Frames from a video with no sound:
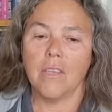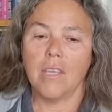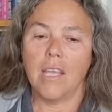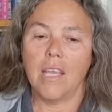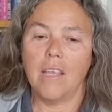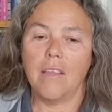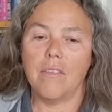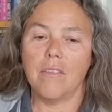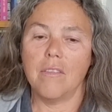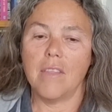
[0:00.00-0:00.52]

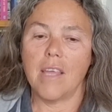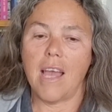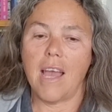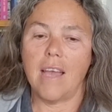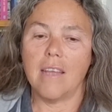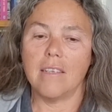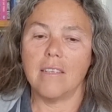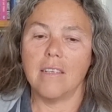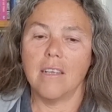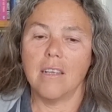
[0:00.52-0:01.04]
in
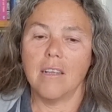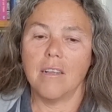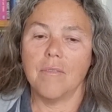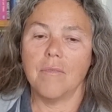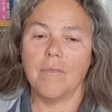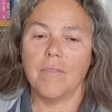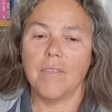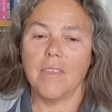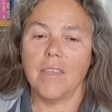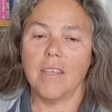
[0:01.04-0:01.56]
that
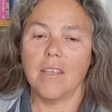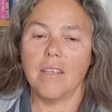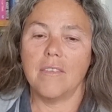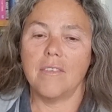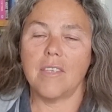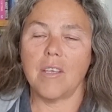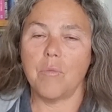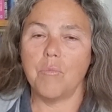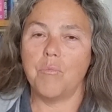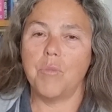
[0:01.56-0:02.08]

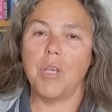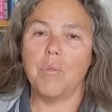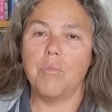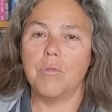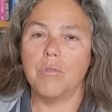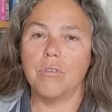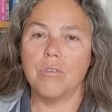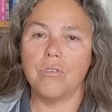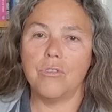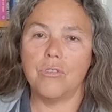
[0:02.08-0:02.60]
some people
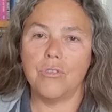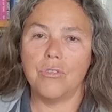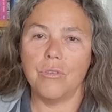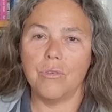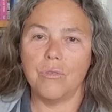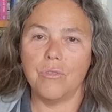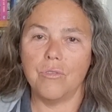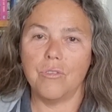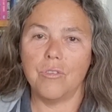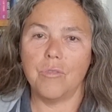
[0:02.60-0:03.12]
could
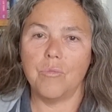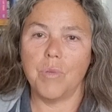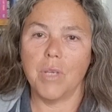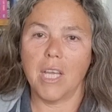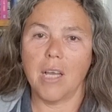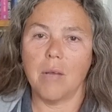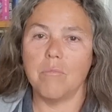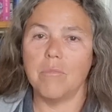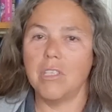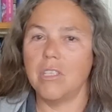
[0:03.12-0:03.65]
choose to
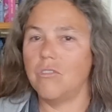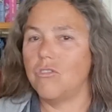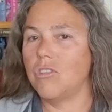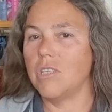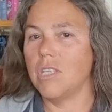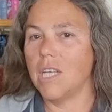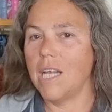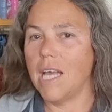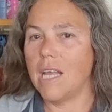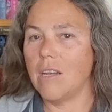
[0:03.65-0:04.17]
become
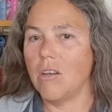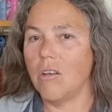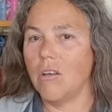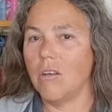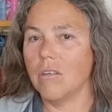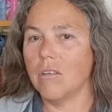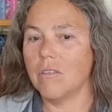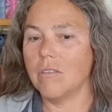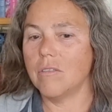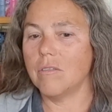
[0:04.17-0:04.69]
digital
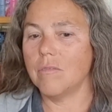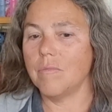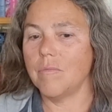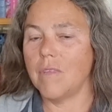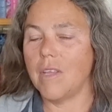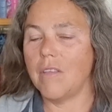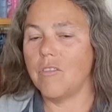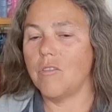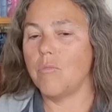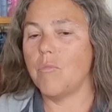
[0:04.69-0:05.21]
analogs,
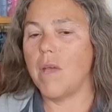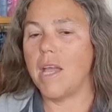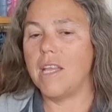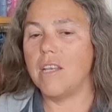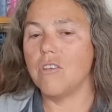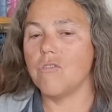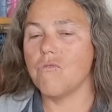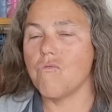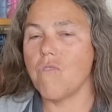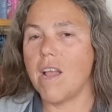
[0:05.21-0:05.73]
and the
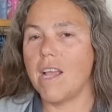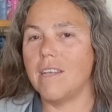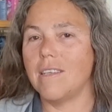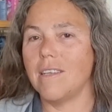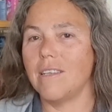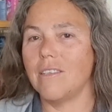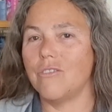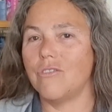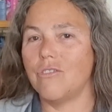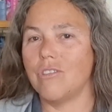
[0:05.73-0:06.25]
main narrator
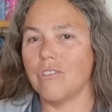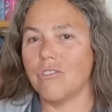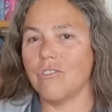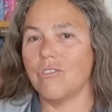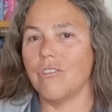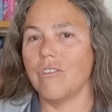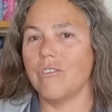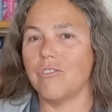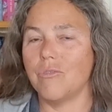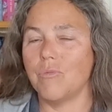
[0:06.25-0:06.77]
has just
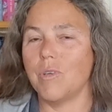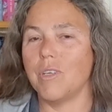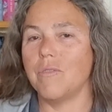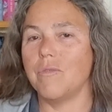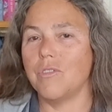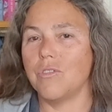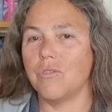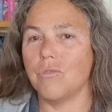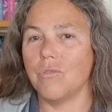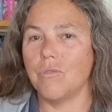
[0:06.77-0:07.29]
lost one of
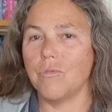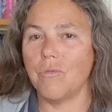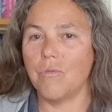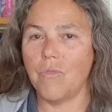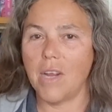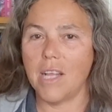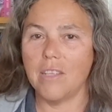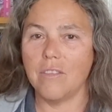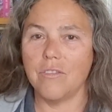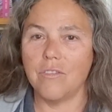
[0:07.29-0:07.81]
his good
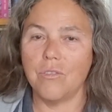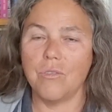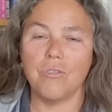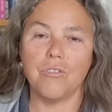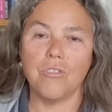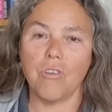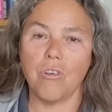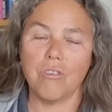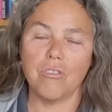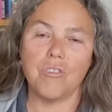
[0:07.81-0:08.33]
friends who's
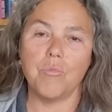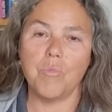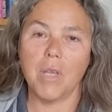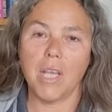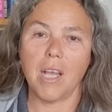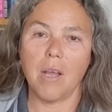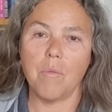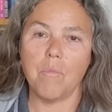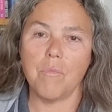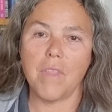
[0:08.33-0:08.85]
gone to
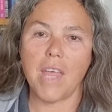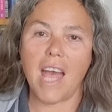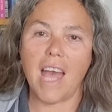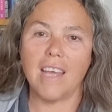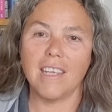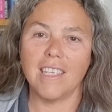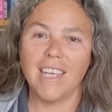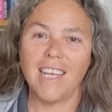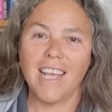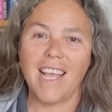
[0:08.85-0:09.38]
become
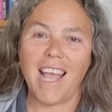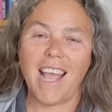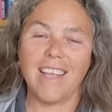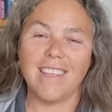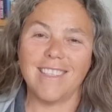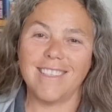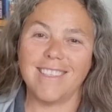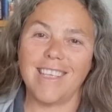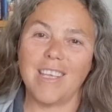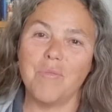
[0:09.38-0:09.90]
that, and
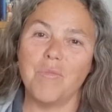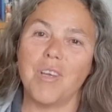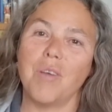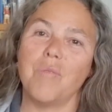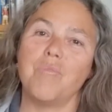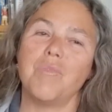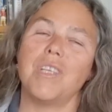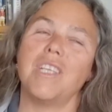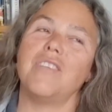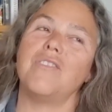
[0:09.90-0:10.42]
the same
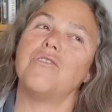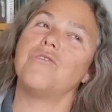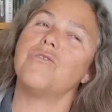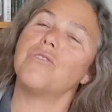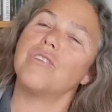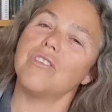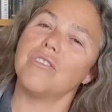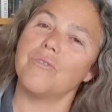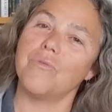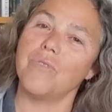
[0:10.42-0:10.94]
company that
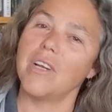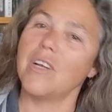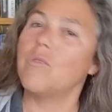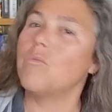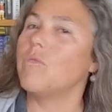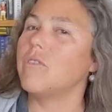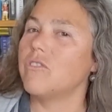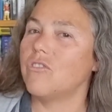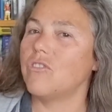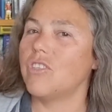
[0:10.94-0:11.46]
took his friend
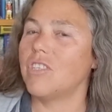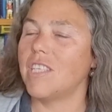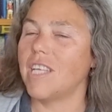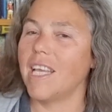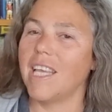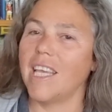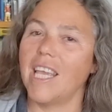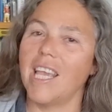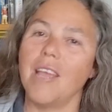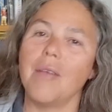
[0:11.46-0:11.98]
wants to
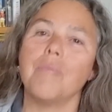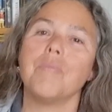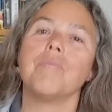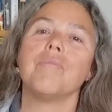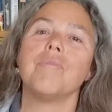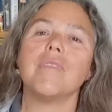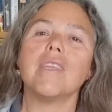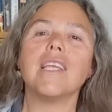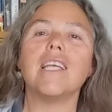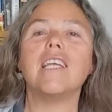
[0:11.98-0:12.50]
take him.
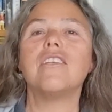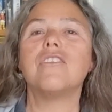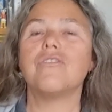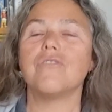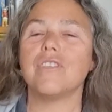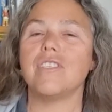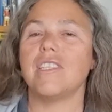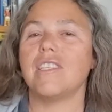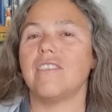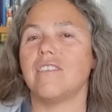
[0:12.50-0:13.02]
He's
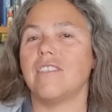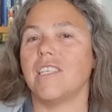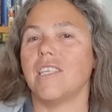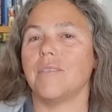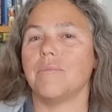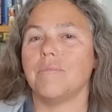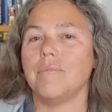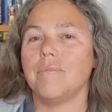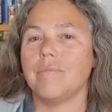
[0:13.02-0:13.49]
resisting.